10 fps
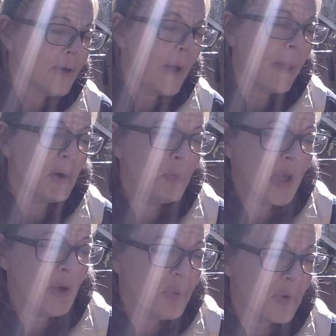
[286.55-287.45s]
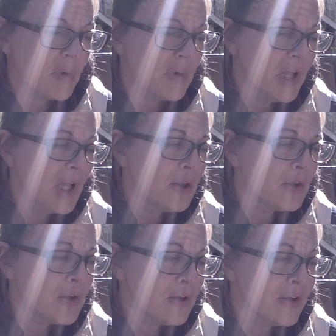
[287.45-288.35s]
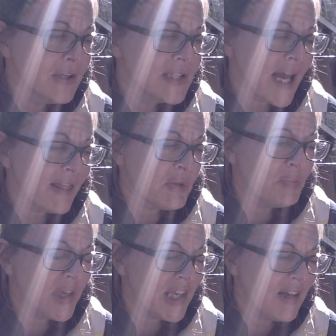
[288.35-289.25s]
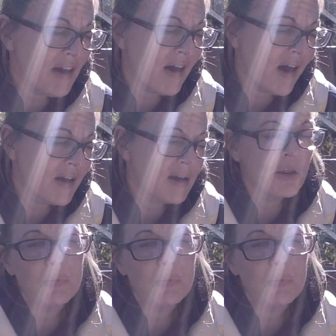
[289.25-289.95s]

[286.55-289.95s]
Other animals looked at the peacock